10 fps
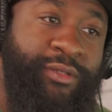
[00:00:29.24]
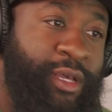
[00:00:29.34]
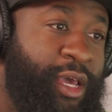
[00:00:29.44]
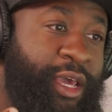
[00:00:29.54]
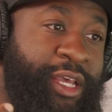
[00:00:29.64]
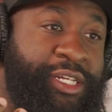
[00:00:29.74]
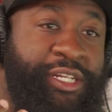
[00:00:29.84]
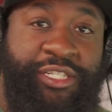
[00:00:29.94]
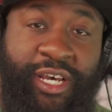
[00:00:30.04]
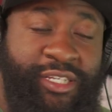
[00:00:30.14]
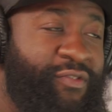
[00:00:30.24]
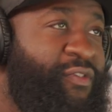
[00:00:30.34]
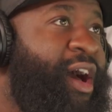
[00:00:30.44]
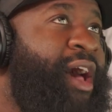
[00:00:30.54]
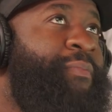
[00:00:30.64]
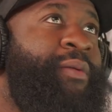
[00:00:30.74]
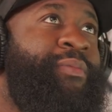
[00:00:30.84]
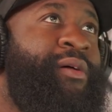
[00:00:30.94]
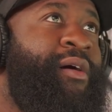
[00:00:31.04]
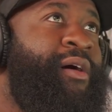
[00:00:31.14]
itching to justify it. People
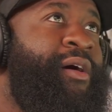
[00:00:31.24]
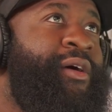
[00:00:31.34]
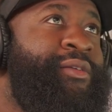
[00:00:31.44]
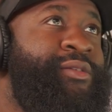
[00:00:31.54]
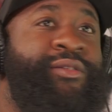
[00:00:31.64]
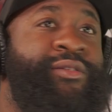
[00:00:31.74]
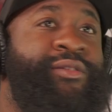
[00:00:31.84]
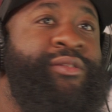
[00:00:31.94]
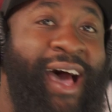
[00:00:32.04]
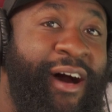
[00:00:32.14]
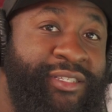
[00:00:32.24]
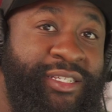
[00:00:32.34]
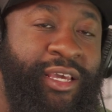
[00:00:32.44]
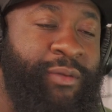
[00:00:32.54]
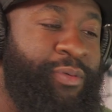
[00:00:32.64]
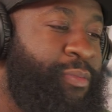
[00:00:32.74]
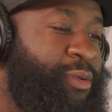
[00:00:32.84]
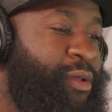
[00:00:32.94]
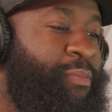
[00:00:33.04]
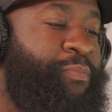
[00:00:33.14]
are denouncing. People
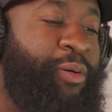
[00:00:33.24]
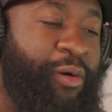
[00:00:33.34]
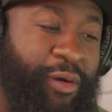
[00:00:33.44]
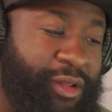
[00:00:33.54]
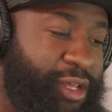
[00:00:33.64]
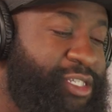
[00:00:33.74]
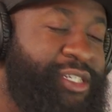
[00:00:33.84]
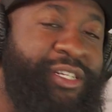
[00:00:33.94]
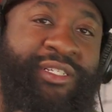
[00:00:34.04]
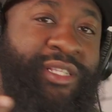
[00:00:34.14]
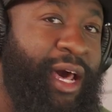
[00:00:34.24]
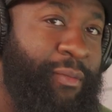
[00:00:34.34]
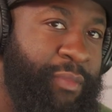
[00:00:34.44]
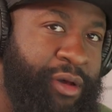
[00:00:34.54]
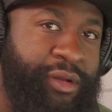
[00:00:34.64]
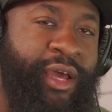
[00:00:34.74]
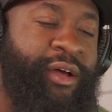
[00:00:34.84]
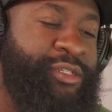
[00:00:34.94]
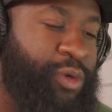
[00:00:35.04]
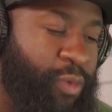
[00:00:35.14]
are pearl clutching. There's a lot of meltdown
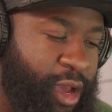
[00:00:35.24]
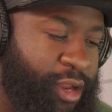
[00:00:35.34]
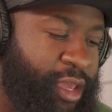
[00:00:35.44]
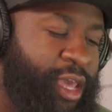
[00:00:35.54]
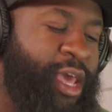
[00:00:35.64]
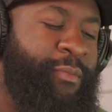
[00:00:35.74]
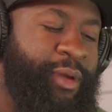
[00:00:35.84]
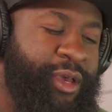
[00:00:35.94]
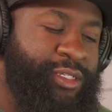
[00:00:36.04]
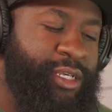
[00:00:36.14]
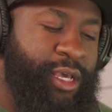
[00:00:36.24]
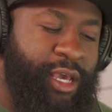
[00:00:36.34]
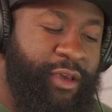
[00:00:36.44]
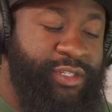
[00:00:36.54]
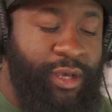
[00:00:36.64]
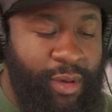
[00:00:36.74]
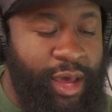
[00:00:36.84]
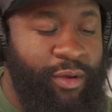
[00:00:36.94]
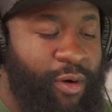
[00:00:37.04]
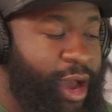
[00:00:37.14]
surrounding it because if somebody
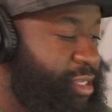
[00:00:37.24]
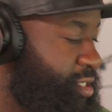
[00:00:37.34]
white says